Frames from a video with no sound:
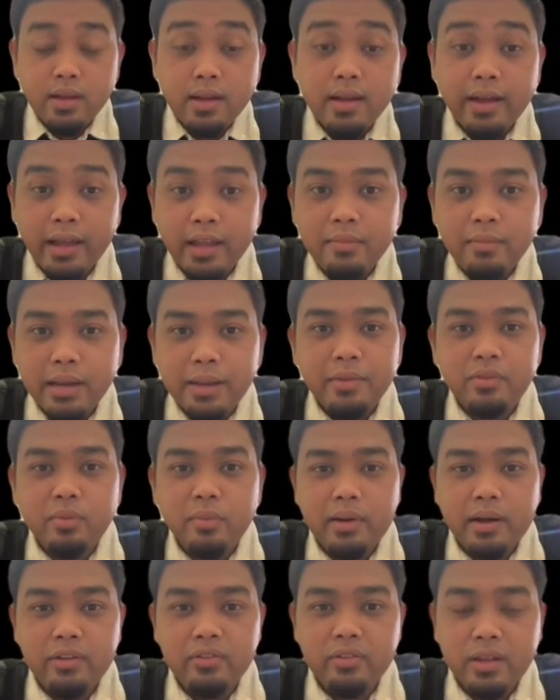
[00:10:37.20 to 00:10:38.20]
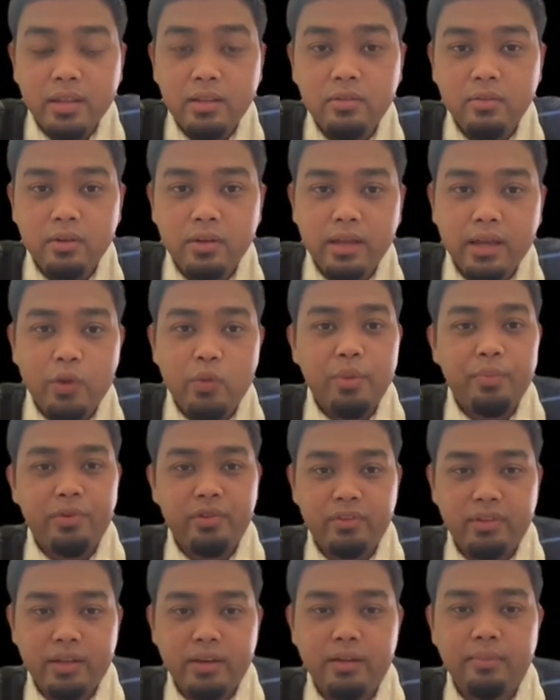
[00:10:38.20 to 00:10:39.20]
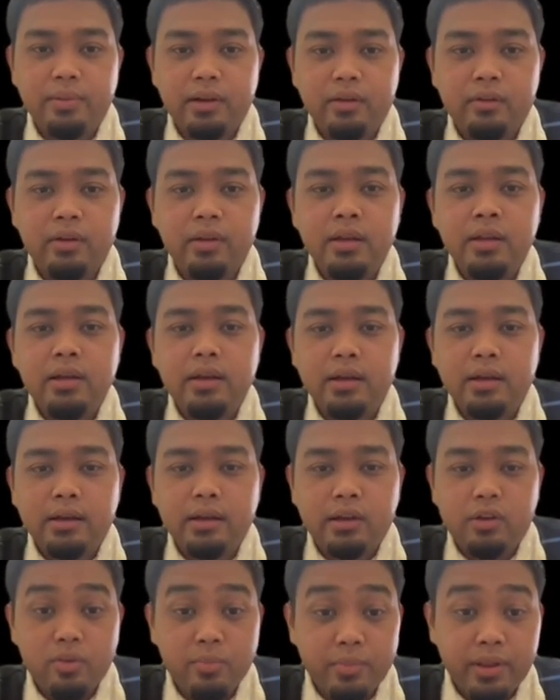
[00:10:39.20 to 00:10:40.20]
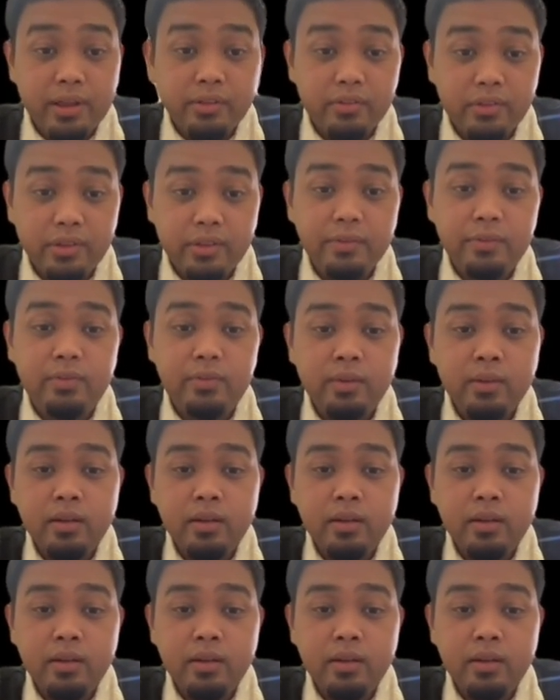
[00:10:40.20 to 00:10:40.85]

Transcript: Hi, my name is Muhammad Azri. Today I will present about comprehensive